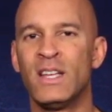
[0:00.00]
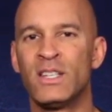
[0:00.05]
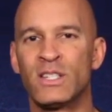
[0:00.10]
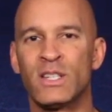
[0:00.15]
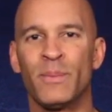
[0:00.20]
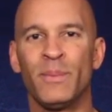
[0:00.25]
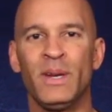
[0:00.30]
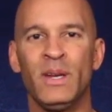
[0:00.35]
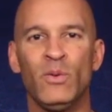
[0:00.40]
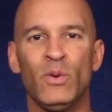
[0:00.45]

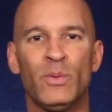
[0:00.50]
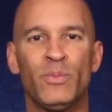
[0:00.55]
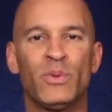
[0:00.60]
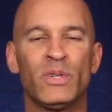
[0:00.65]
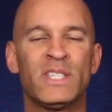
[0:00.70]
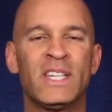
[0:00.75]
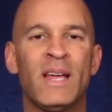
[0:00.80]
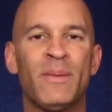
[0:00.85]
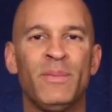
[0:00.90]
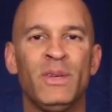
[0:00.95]
somebody would
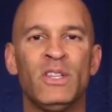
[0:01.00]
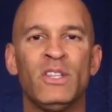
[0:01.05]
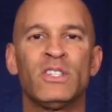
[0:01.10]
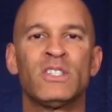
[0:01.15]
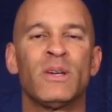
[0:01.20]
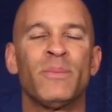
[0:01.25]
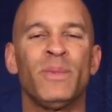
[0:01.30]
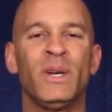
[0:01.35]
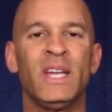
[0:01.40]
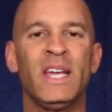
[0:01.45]
present me to
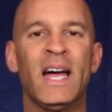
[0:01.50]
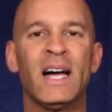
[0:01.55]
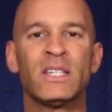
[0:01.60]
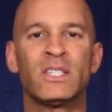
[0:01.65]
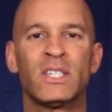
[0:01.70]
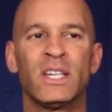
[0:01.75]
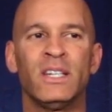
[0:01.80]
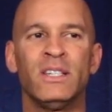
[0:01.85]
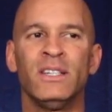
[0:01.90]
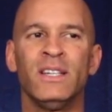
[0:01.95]
somebody
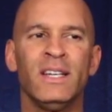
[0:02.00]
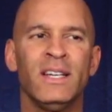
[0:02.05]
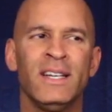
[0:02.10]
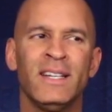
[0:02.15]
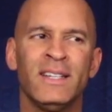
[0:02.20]
else. And